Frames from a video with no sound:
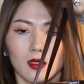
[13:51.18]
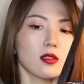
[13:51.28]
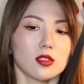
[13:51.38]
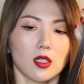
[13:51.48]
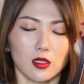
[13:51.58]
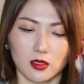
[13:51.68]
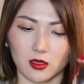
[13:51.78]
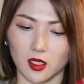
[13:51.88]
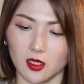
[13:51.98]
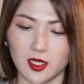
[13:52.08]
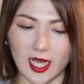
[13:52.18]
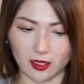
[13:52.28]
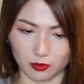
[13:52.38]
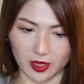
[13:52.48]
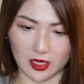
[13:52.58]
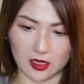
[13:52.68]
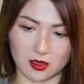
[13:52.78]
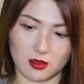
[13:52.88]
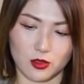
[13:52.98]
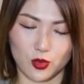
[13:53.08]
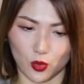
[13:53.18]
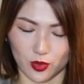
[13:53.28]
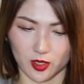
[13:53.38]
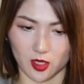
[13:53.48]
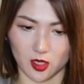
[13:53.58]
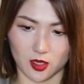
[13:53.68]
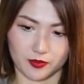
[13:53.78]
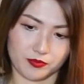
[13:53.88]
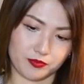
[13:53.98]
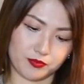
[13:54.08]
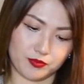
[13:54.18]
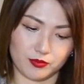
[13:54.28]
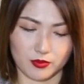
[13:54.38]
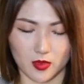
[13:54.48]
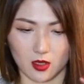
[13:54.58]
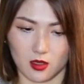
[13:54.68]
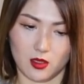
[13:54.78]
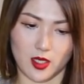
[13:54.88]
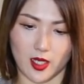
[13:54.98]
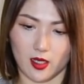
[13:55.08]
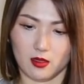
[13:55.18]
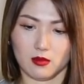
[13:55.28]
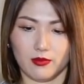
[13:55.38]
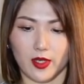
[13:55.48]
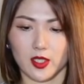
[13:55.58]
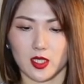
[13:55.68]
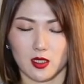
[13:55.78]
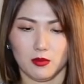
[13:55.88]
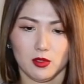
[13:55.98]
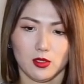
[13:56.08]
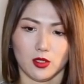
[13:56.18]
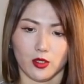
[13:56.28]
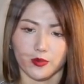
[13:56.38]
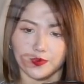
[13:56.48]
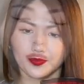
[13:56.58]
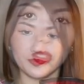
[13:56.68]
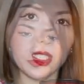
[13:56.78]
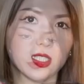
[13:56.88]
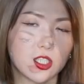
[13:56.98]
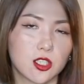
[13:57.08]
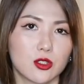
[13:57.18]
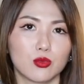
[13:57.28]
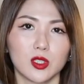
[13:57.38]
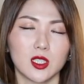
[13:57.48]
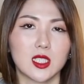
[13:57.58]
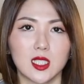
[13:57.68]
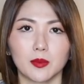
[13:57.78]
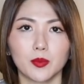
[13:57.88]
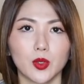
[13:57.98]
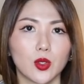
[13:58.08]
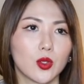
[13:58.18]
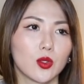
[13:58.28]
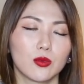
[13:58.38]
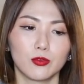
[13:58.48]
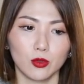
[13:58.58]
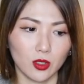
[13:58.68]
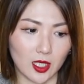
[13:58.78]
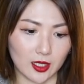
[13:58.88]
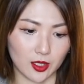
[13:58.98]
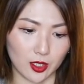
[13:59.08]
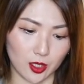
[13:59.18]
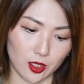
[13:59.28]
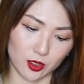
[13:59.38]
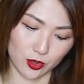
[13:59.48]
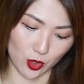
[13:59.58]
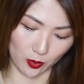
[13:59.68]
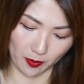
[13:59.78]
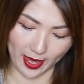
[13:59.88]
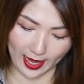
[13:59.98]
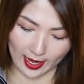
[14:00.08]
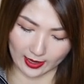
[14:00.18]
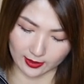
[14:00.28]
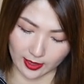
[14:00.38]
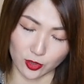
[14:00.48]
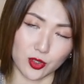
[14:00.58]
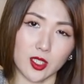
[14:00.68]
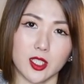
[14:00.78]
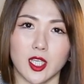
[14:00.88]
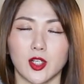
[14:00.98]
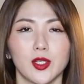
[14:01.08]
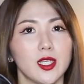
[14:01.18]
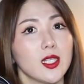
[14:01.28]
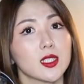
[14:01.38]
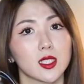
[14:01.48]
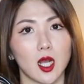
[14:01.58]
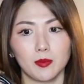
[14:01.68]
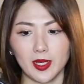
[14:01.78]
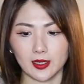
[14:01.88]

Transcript: Just tad bit shorter. Yeah, very similar though. It's just really simple, full leather tote bag that you can carry, top